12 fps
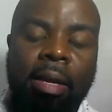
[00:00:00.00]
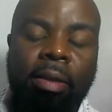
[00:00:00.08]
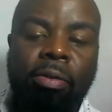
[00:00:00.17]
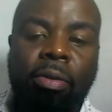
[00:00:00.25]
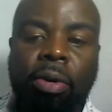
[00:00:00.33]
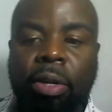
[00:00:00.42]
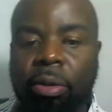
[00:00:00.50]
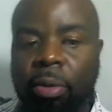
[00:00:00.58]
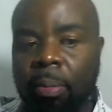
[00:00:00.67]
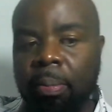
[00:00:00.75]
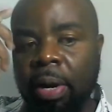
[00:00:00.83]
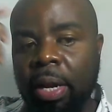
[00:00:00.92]
So in
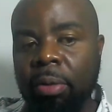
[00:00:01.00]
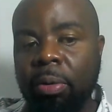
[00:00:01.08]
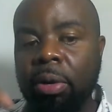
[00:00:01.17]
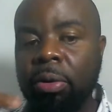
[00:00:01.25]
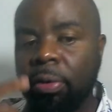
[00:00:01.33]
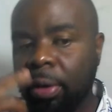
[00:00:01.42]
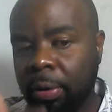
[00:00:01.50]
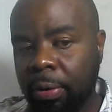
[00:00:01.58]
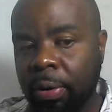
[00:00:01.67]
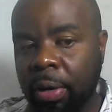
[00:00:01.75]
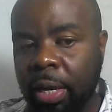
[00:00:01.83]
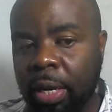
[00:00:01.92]
your brain, when you take
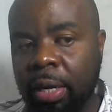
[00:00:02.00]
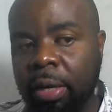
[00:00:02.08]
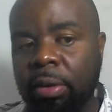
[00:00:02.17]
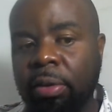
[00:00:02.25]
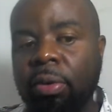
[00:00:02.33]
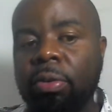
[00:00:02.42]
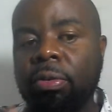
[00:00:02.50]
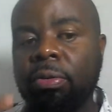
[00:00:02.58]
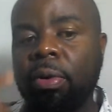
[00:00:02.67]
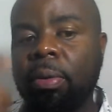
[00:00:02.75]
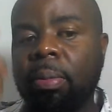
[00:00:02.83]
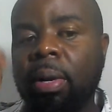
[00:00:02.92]
cocaine and it goes to
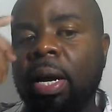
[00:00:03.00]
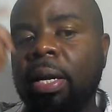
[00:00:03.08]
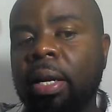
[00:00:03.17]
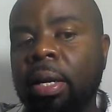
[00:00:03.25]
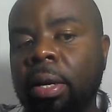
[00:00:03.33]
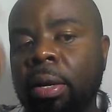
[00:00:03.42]
your blood,